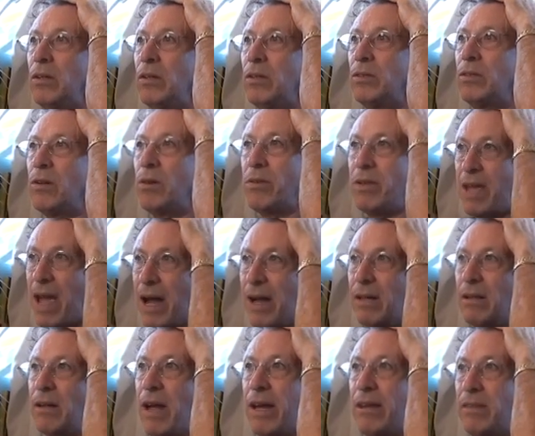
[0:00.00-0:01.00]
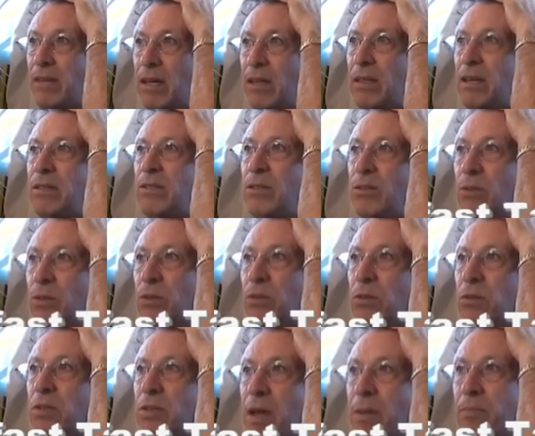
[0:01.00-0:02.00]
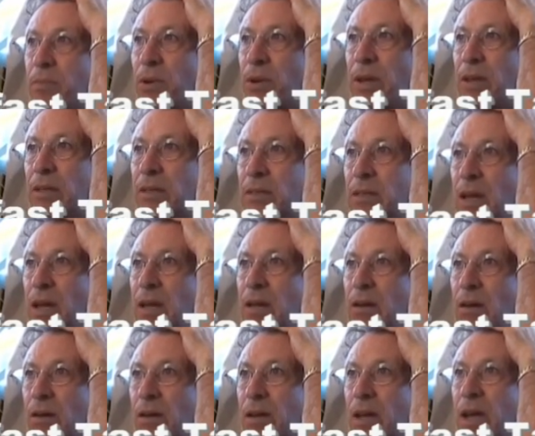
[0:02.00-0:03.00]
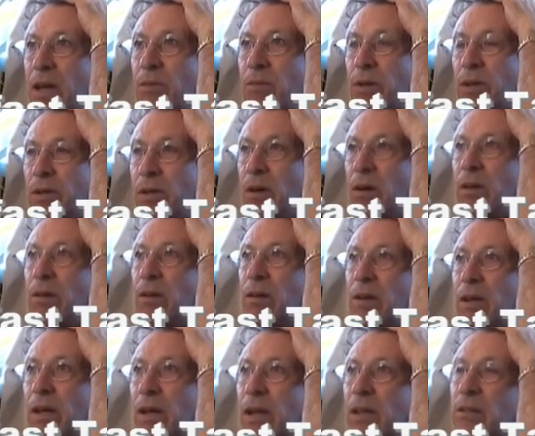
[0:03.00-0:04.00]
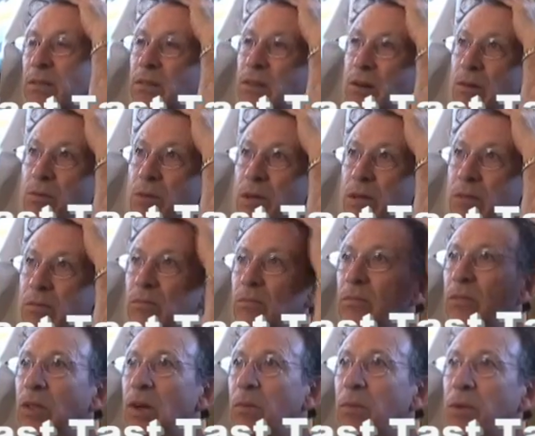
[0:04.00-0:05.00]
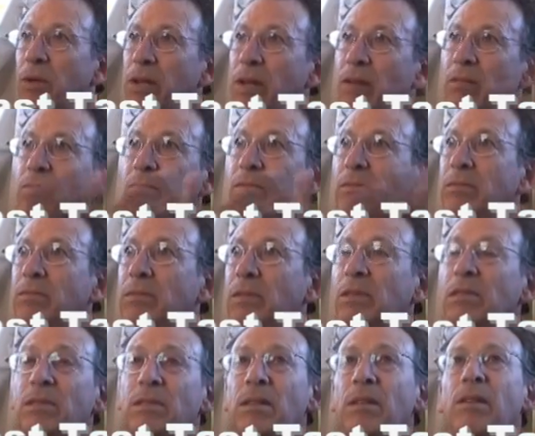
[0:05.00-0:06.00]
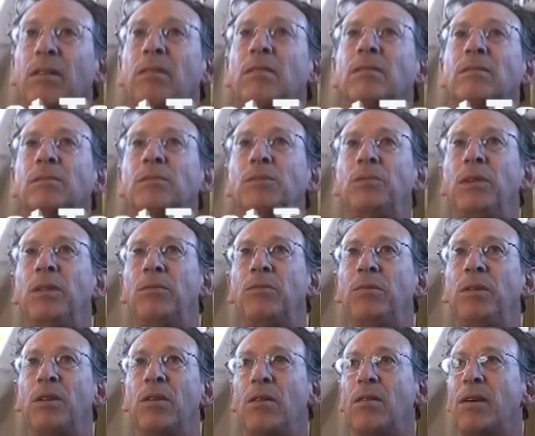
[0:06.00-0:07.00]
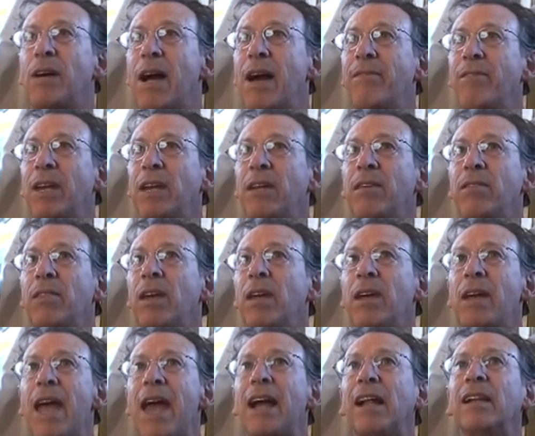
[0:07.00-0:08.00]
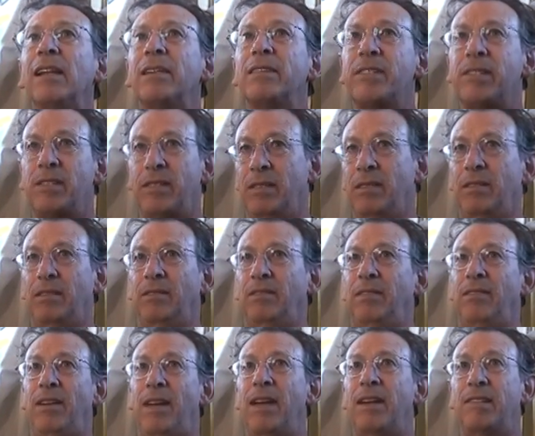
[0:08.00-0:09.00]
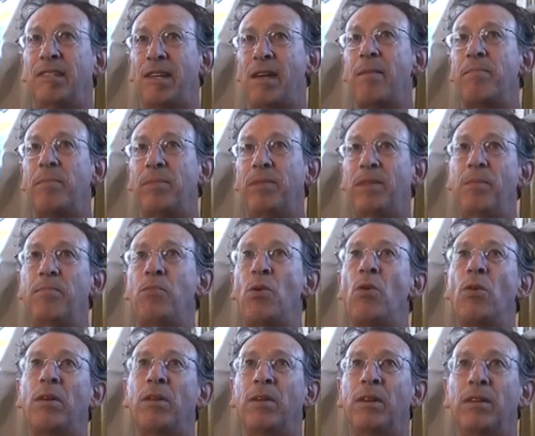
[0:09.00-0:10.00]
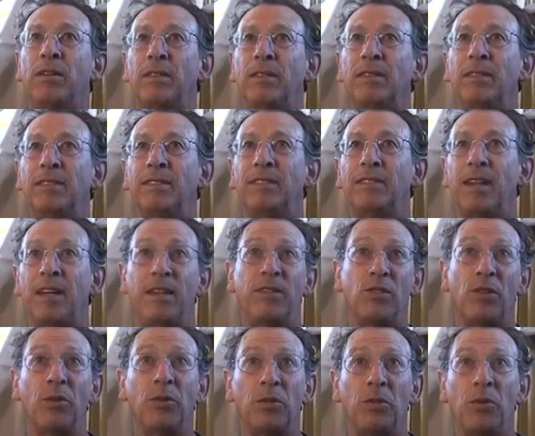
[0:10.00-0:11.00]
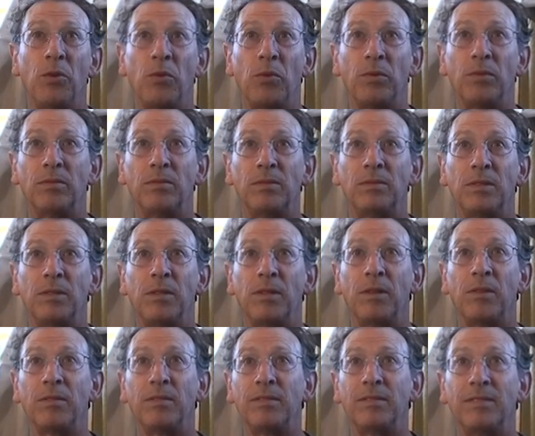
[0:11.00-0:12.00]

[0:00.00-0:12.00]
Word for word: So yeah, I think it's good to separate. Say, okay, we're not organized, so we nobody, you know, we, we don't have anything else except the book that is good to. Uh-huh.